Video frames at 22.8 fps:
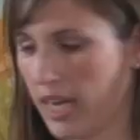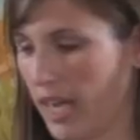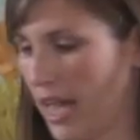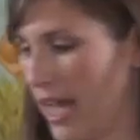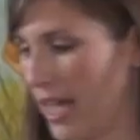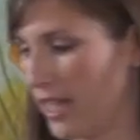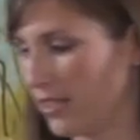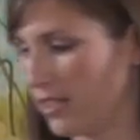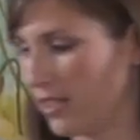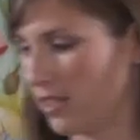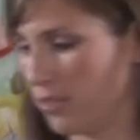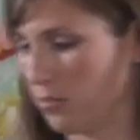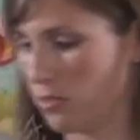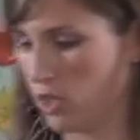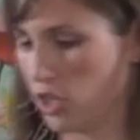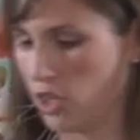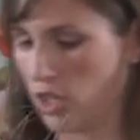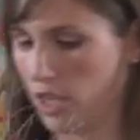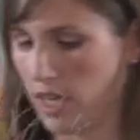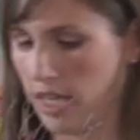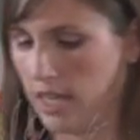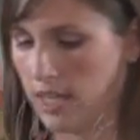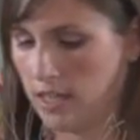way to add some
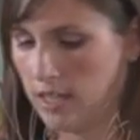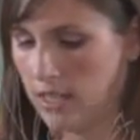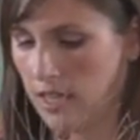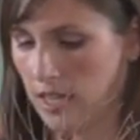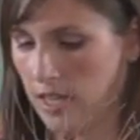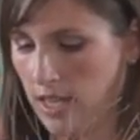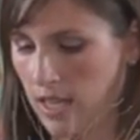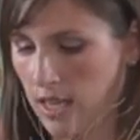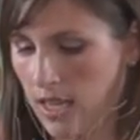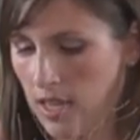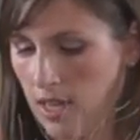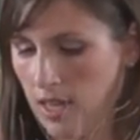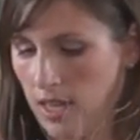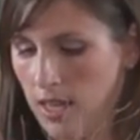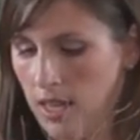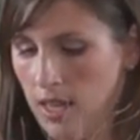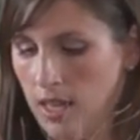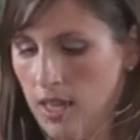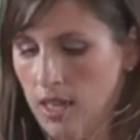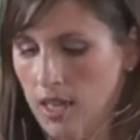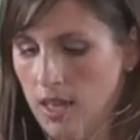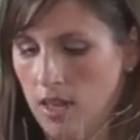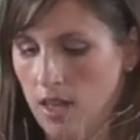green.
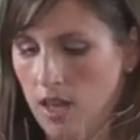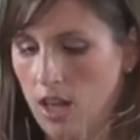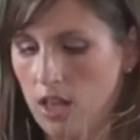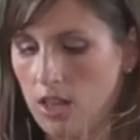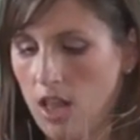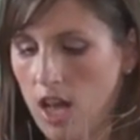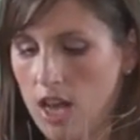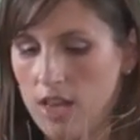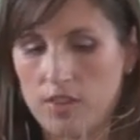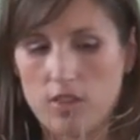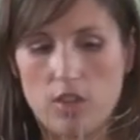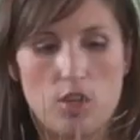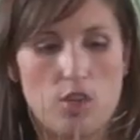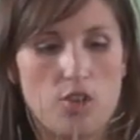Along